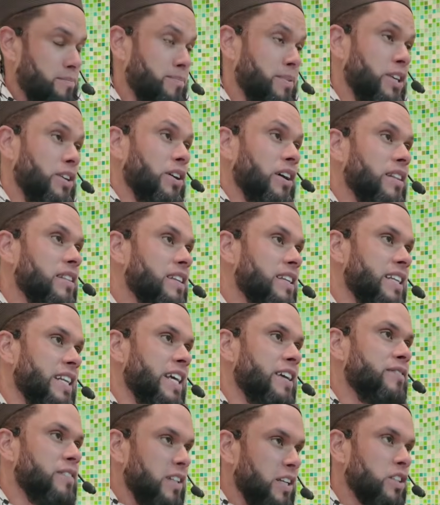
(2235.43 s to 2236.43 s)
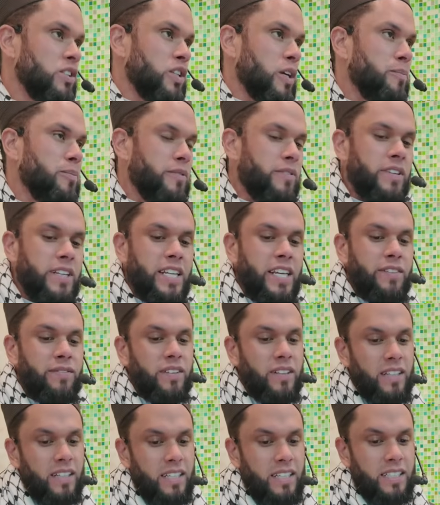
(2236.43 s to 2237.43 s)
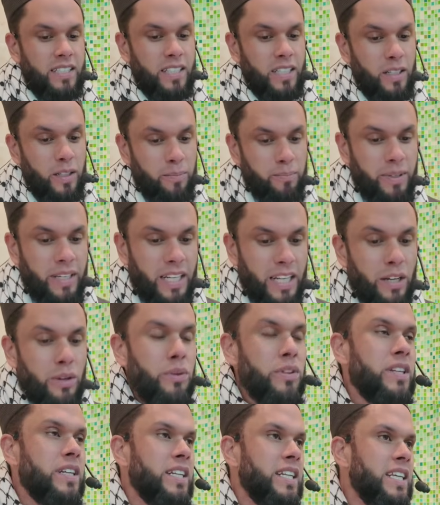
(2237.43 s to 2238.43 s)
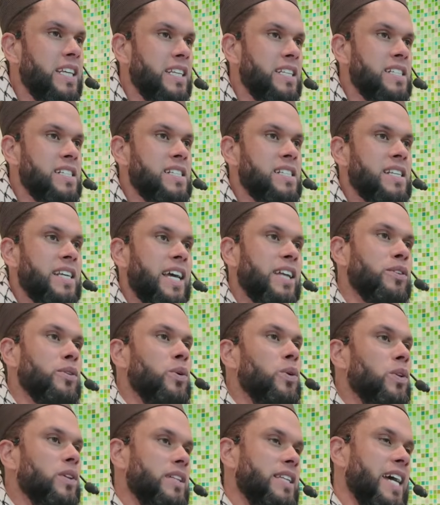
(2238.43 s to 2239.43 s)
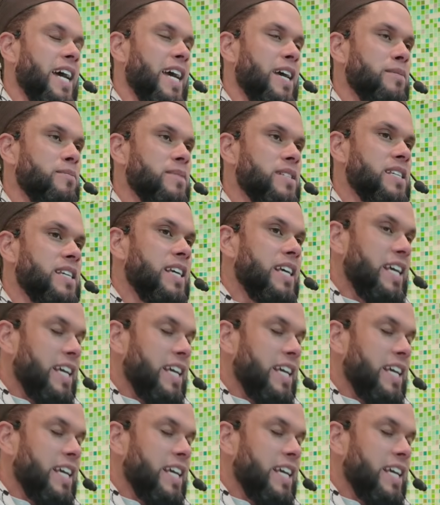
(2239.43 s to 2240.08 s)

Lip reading: beyond the navel, on top of the navel, till below the knees at all times.